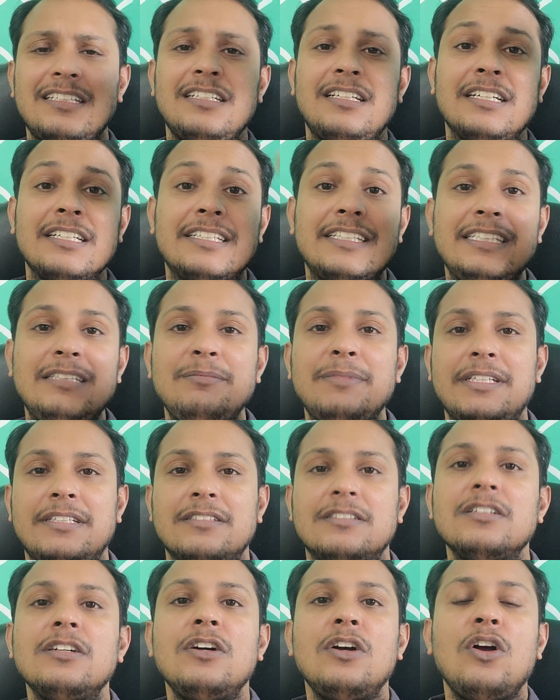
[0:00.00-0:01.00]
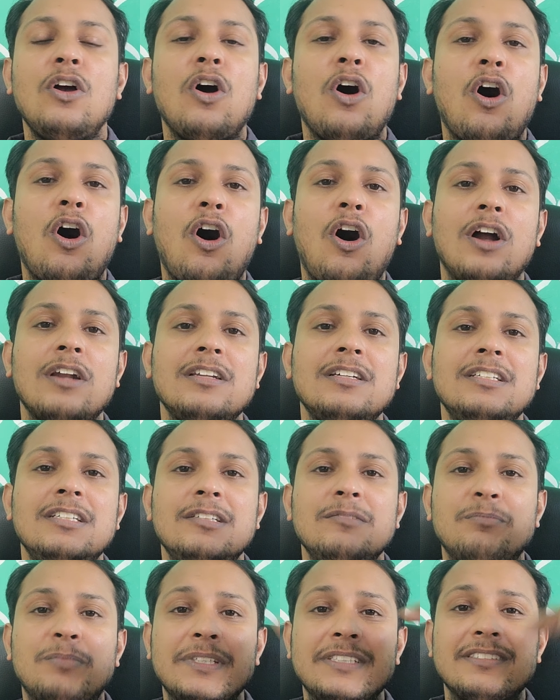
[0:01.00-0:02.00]
agreement on
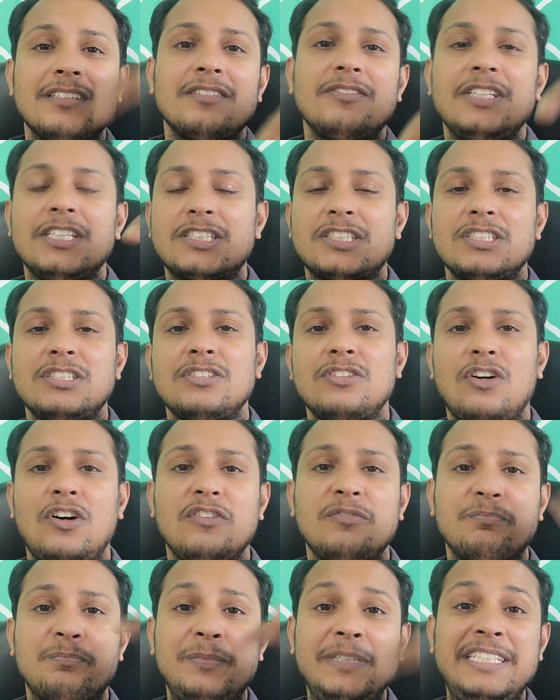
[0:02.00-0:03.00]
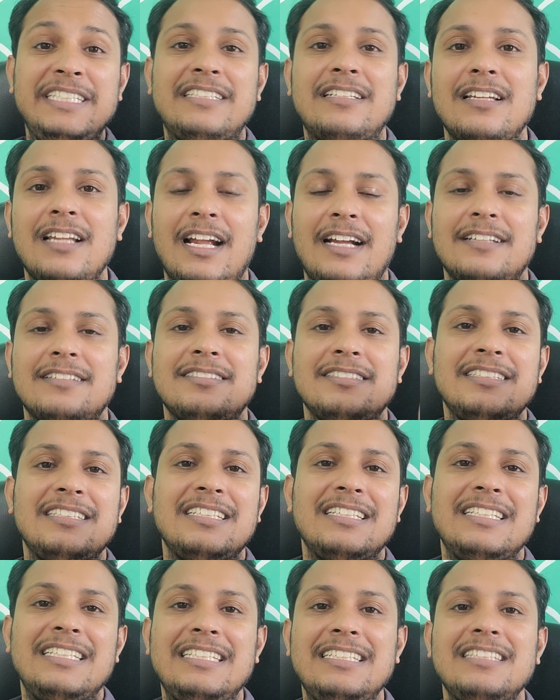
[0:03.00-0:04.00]
preservation of peatlands
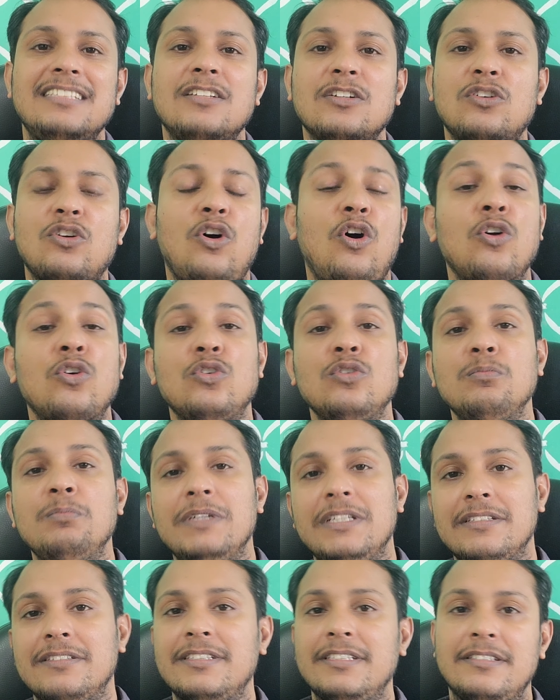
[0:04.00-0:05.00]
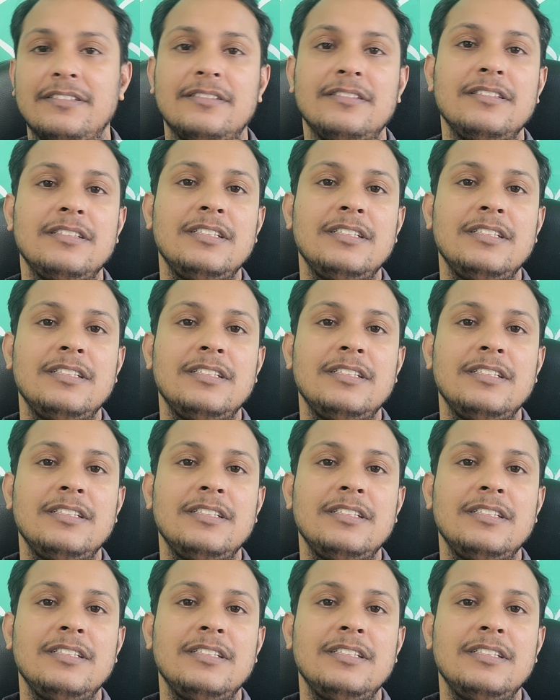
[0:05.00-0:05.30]
in the Congo Basin.